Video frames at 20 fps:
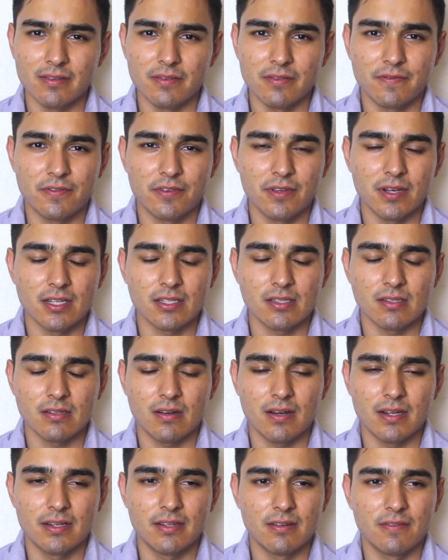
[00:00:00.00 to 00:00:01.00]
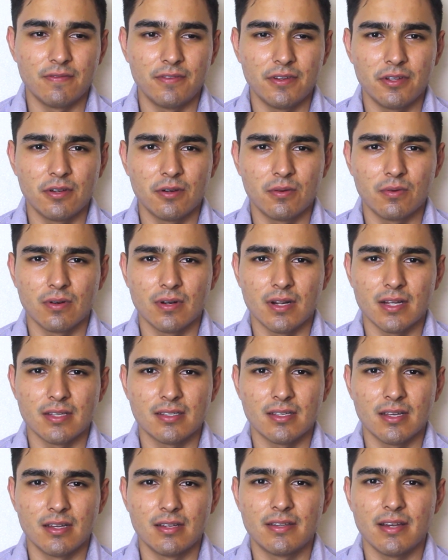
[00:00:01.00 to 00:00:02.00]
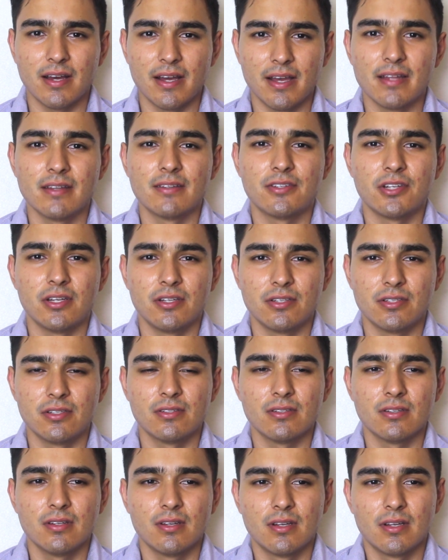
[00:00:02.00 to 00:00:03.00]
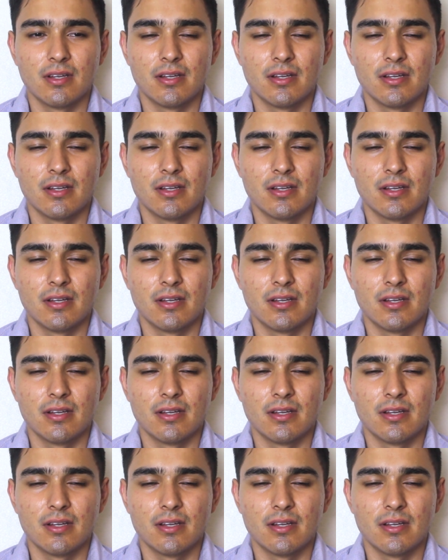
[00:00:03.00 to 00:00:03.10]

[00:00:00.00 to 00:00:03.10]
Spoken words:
if you guys saw, I did a video where I said diet changes